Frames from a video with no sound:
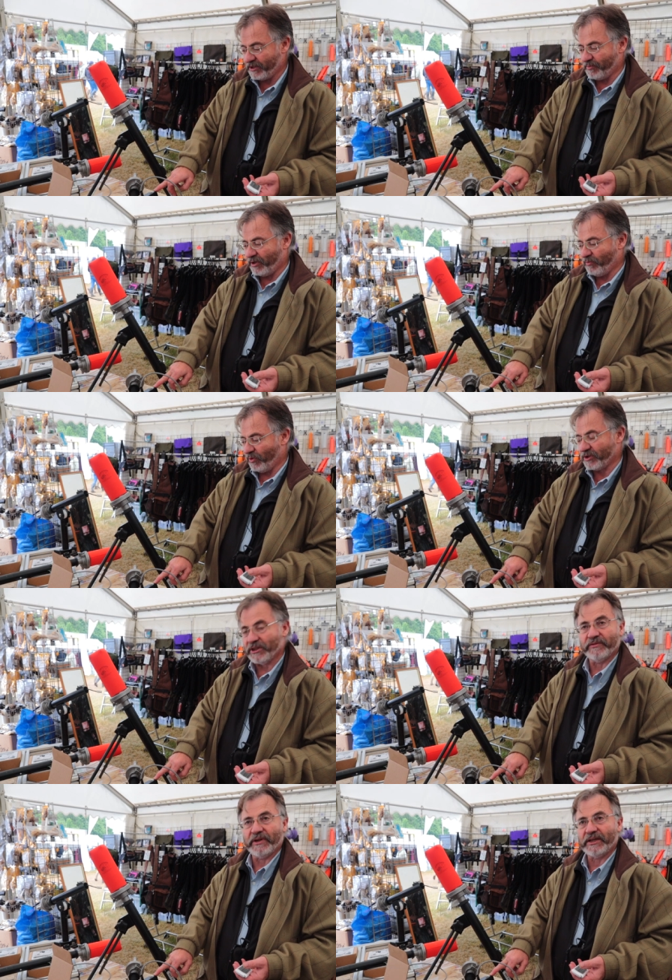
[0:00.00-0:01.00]
need to buy one
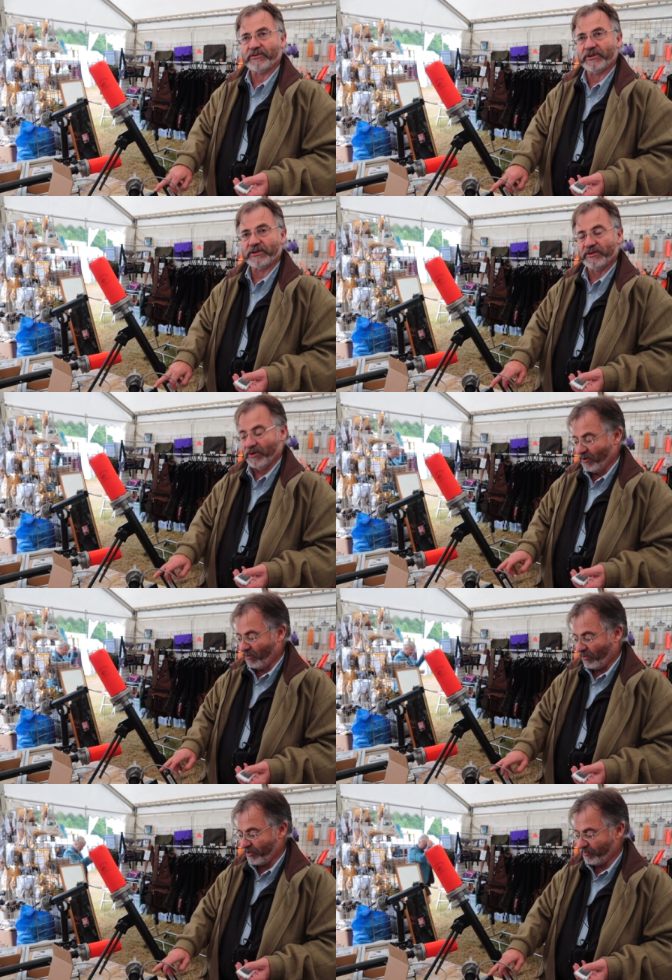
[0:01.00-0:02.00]
set of electrics,
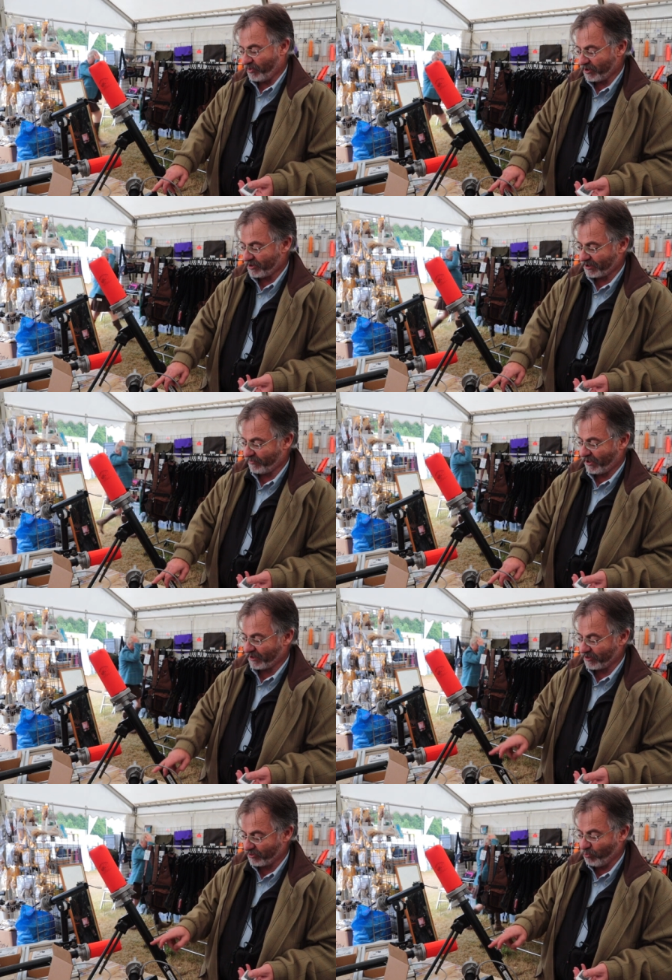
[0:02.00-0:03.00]
or you can buy a set of
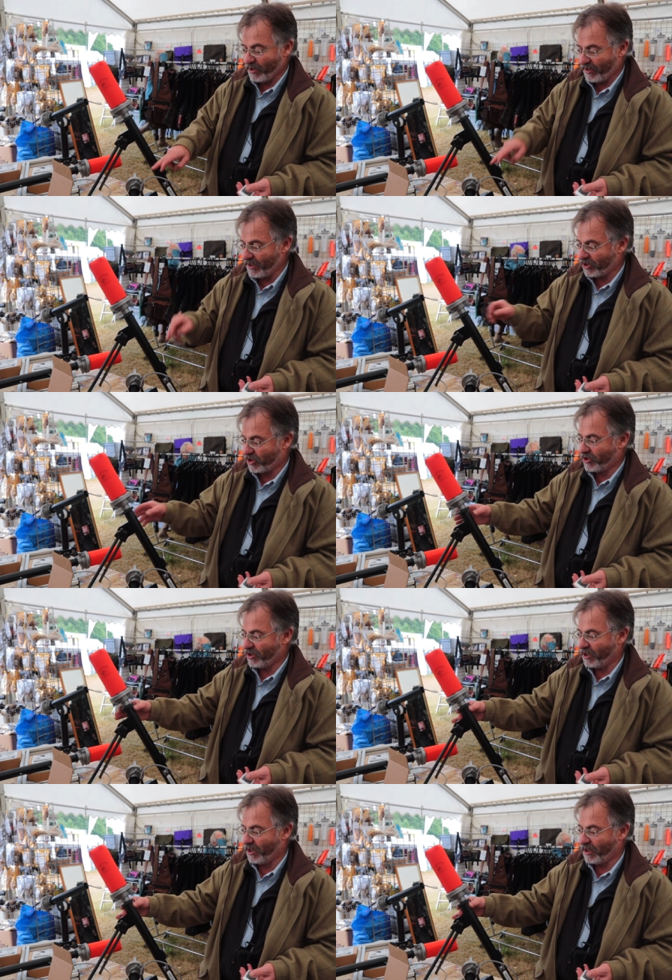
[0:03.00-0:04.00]
electrics with each
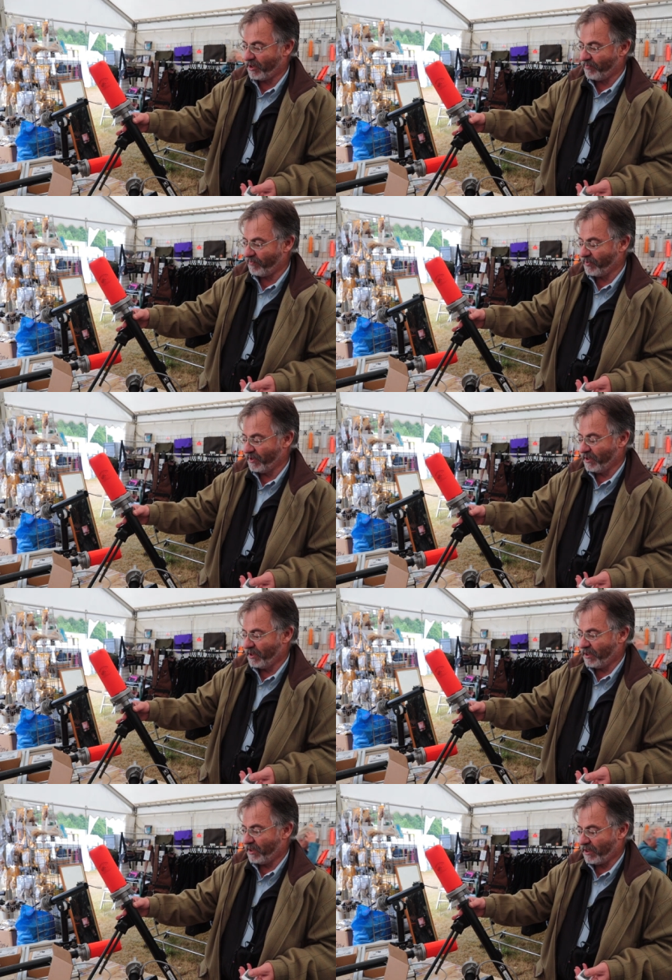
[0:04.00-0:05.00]
um,
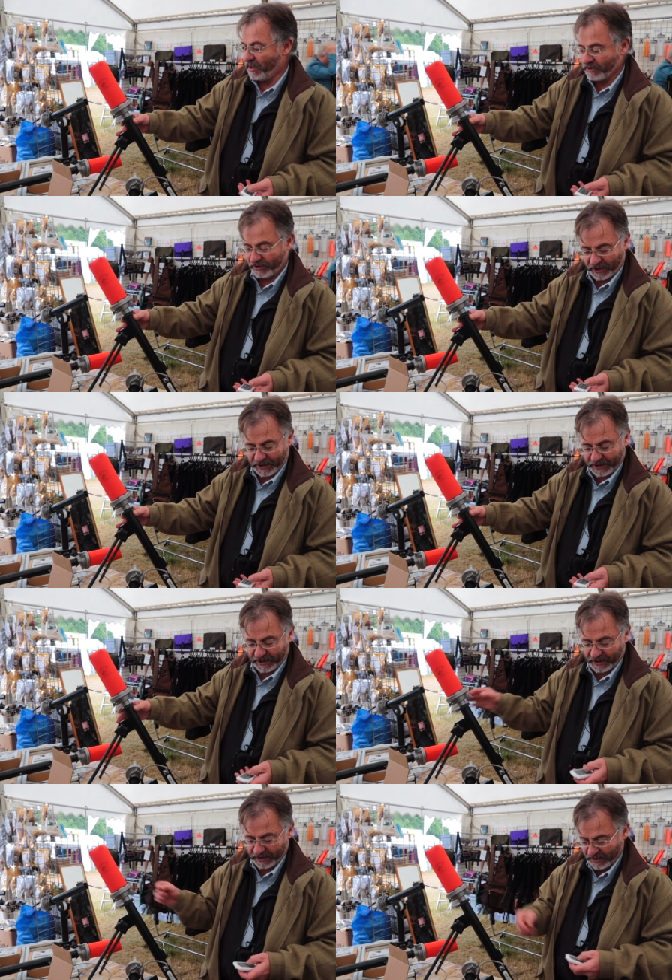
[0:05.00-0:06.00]
uh,
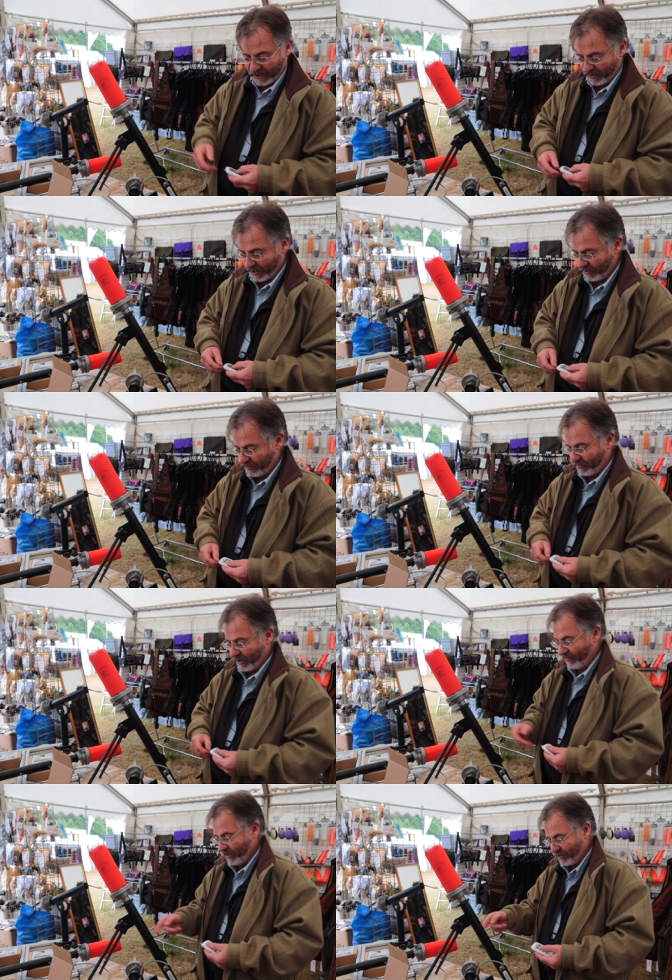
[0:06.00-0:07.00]
sidekick, and then you would
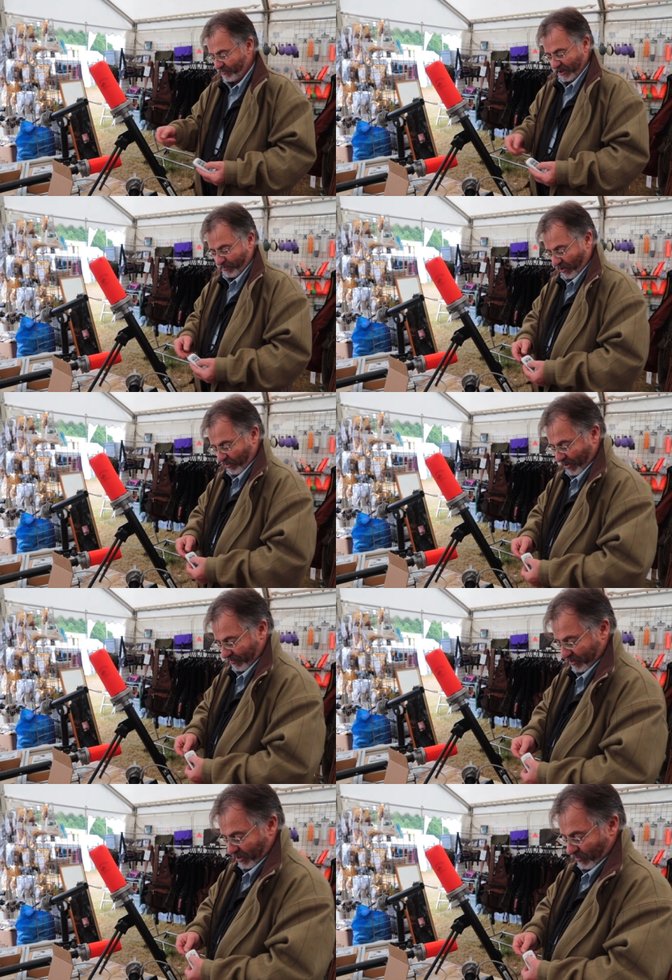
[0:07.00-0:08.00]
have this, this
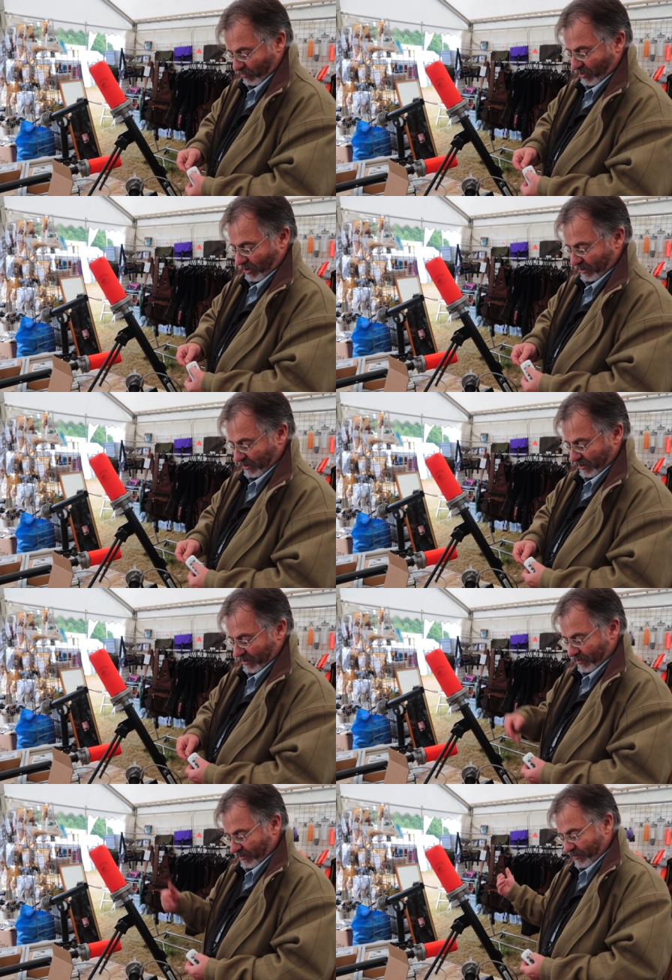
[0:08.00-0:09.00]
programmed as number one,
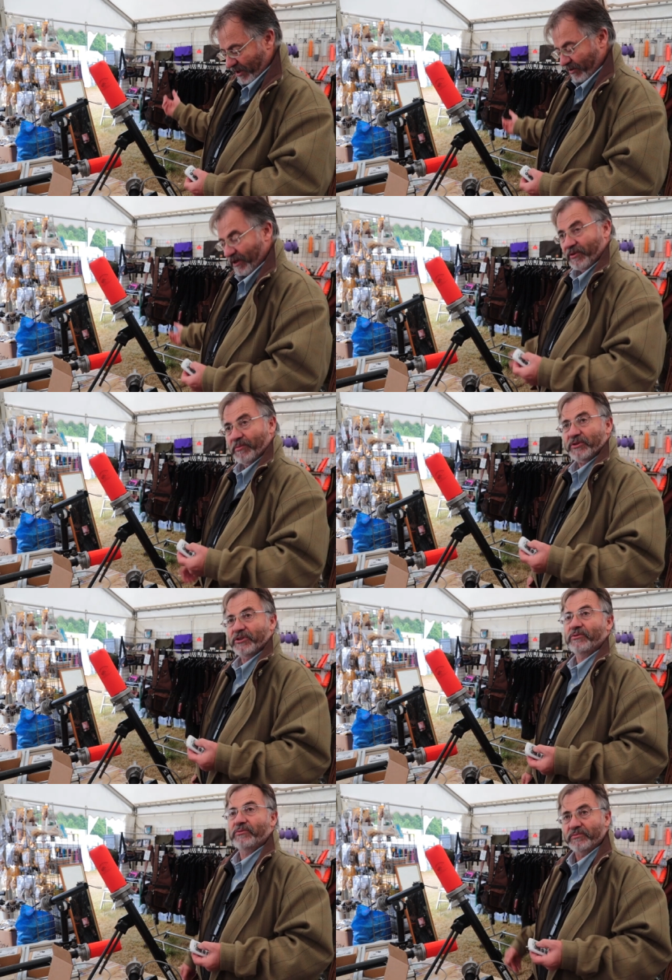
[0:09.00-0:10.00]
then you'd have number
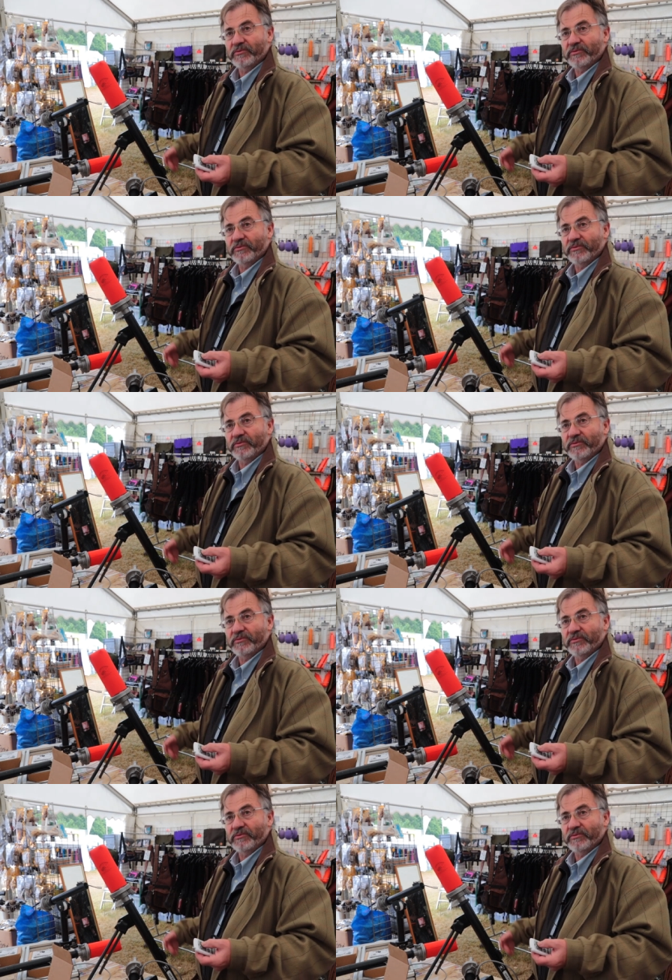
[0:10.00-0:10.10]
two,